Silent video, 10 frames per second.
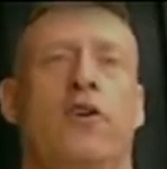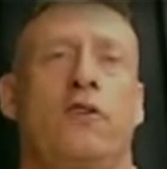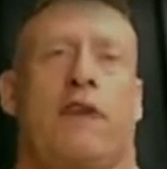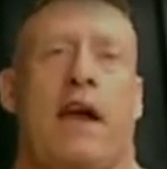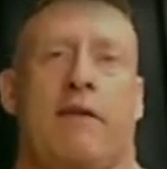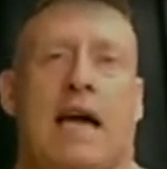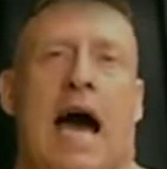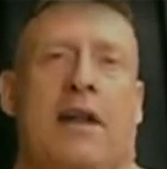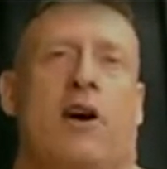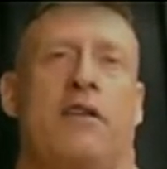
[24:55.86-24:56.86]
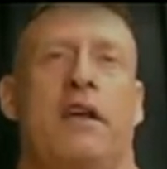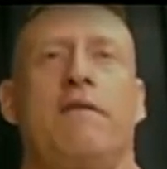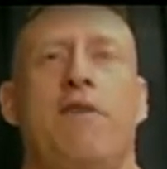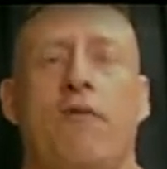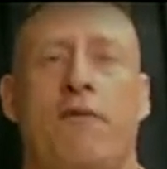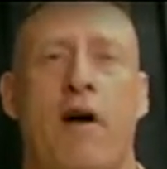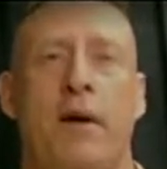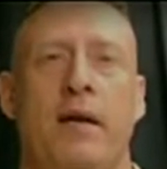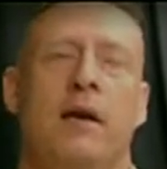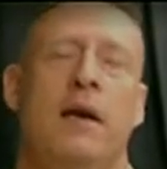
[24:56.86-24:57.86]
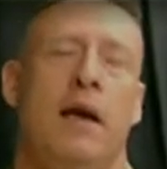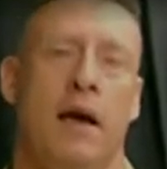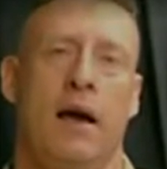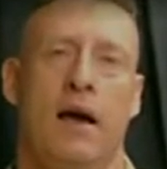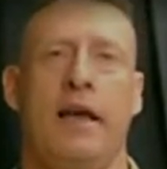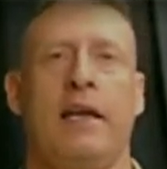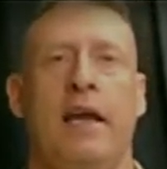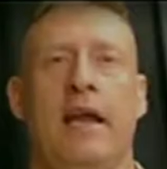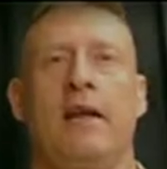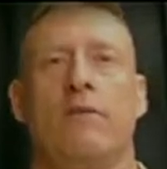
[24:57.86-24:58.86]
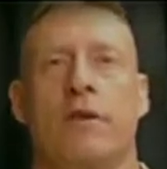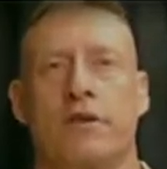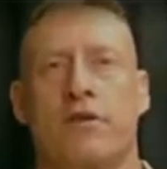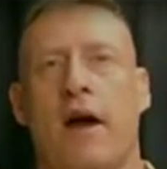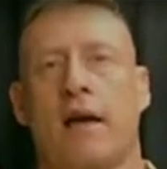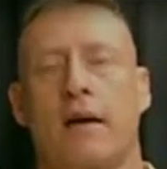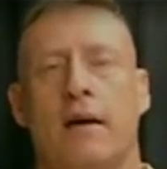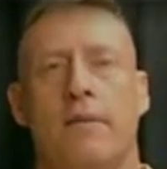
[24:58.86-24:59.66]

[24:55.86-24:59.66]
you've kind of gotten all the info from it, and then you hit it with a strike.